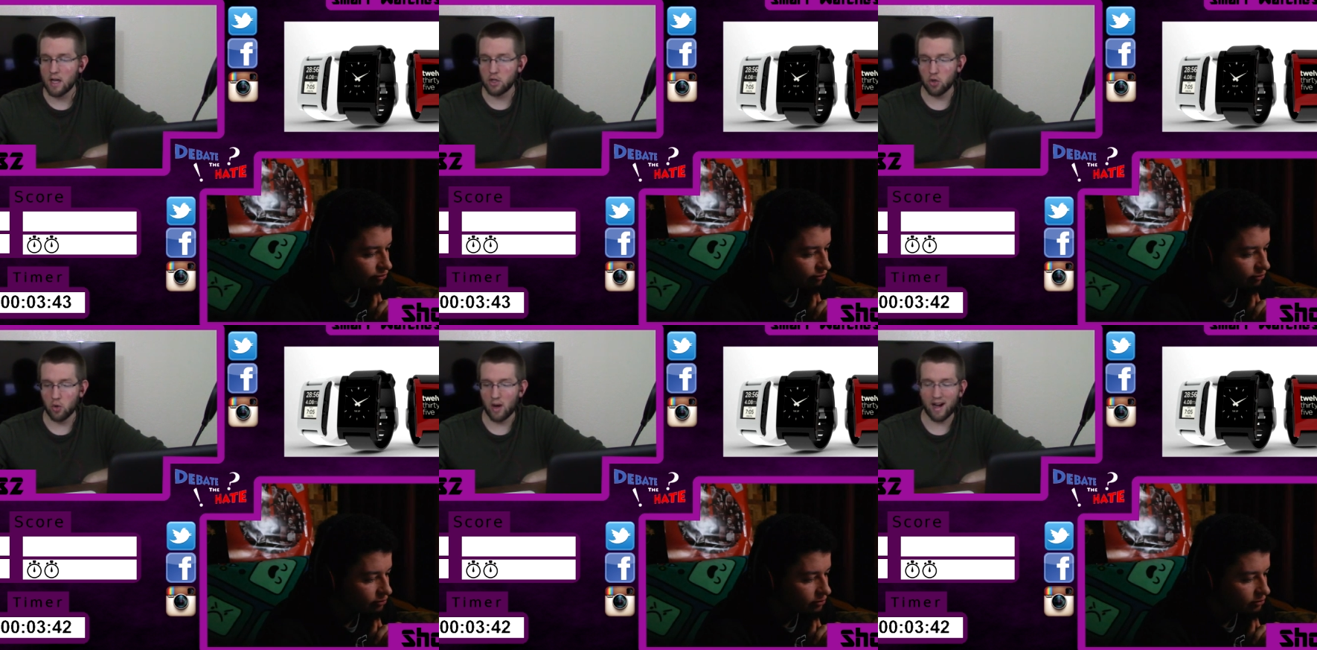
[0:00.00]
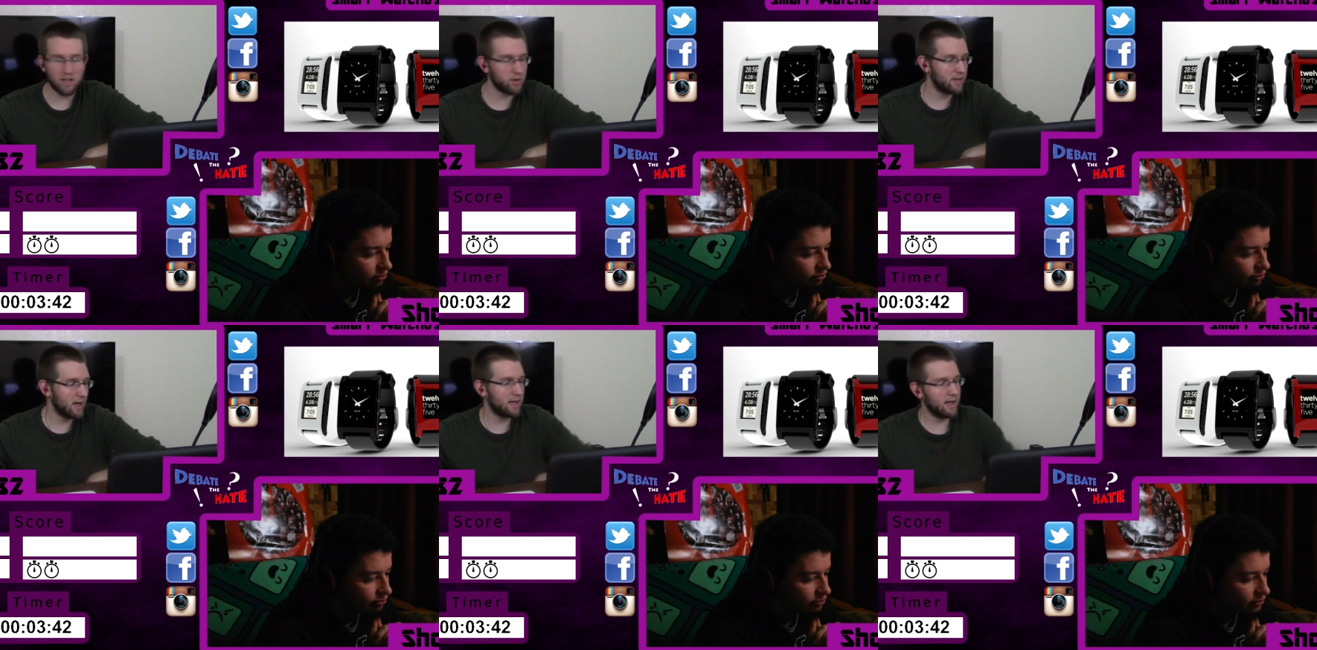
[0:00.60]
Speaker 1: to one hundred
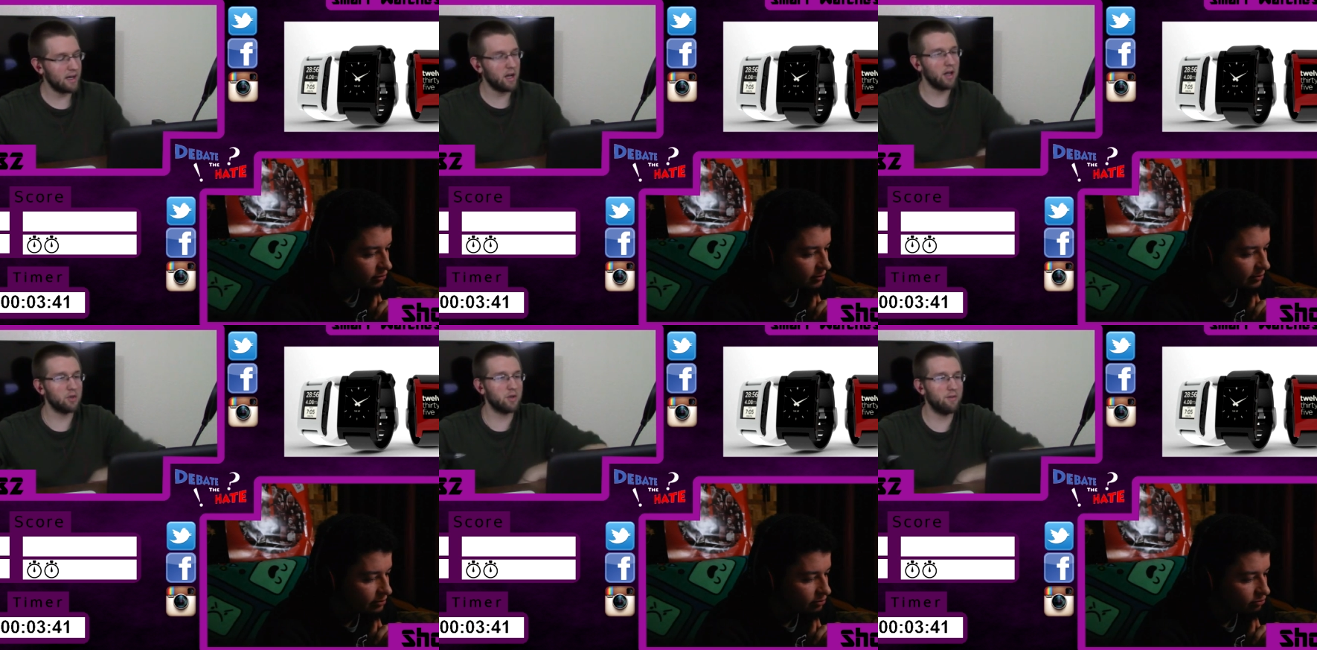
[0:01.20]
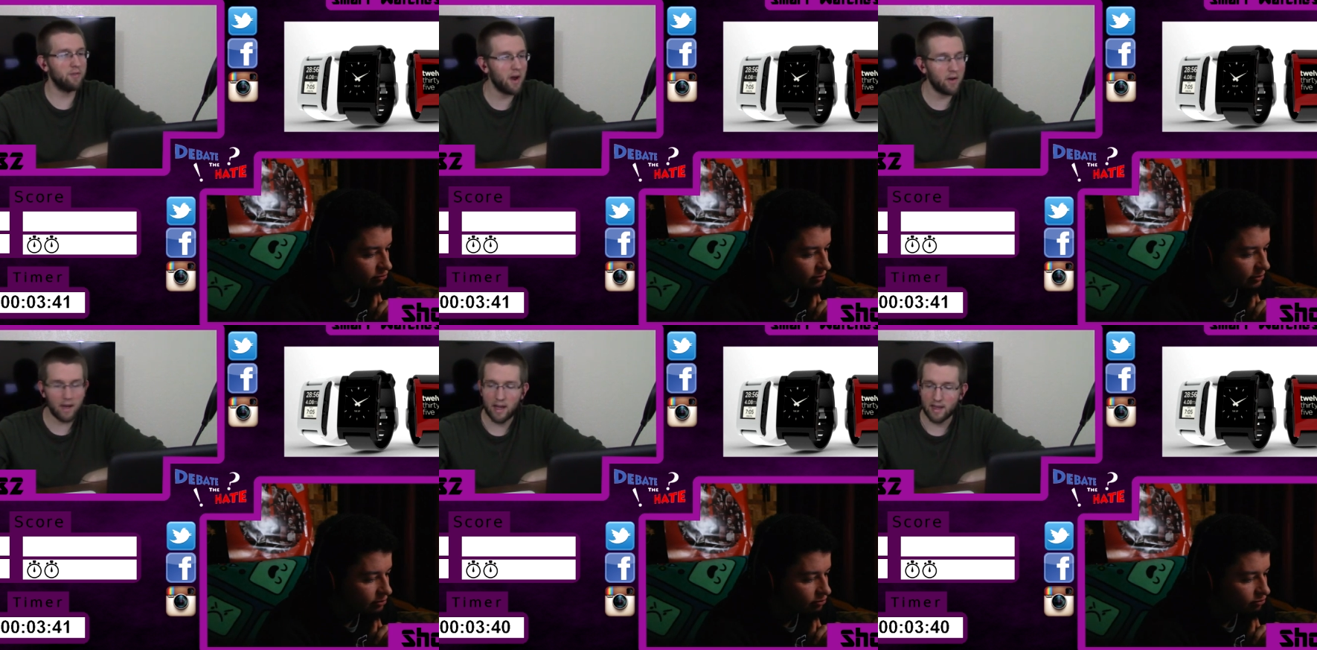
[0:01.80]
ninety nine dollars, with
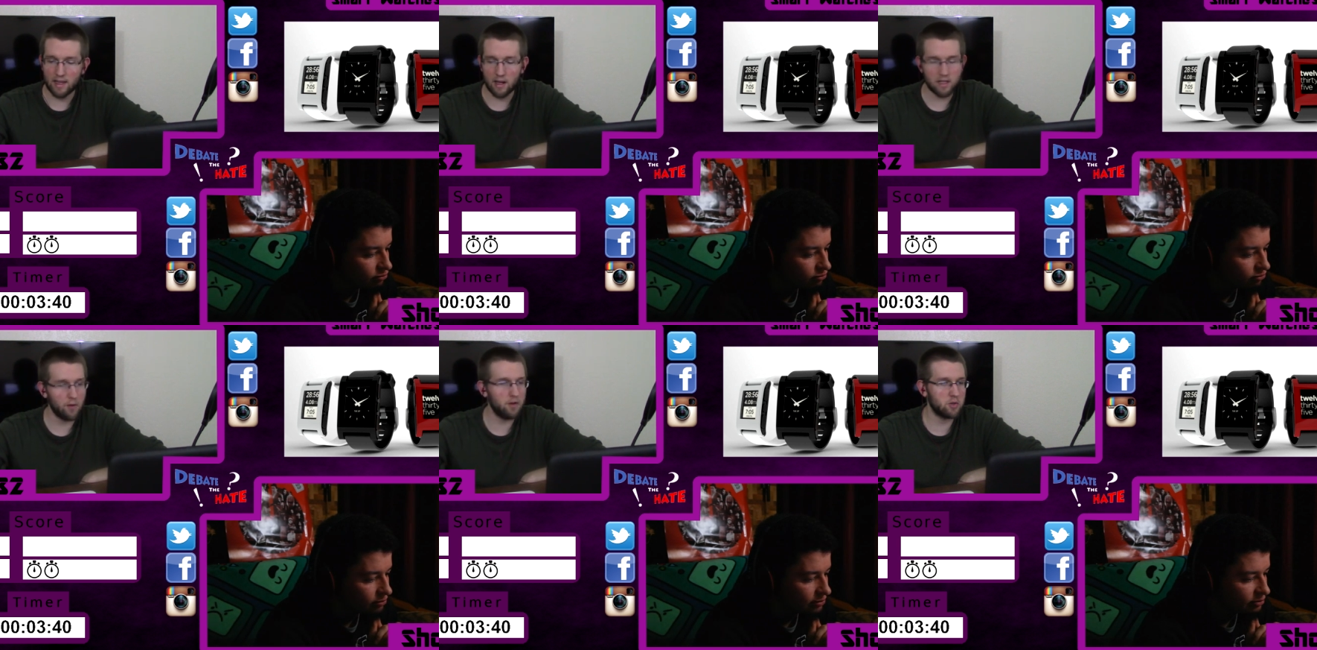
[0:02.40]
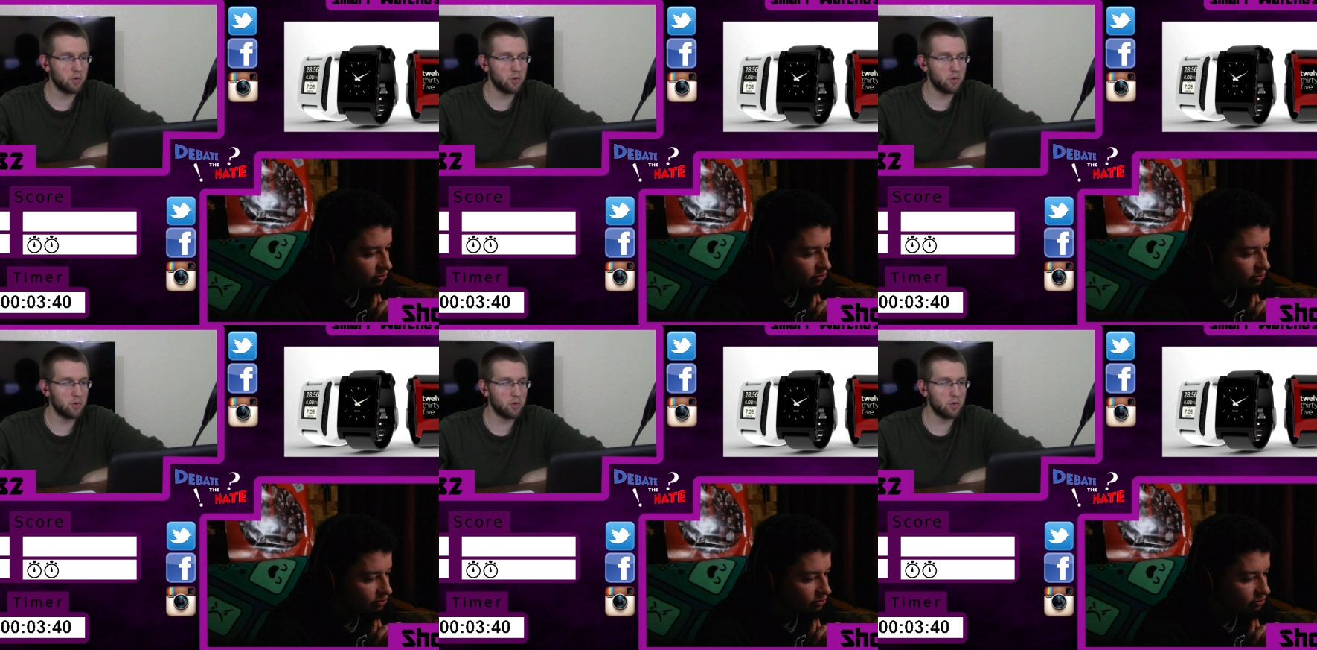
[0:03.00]
very little difference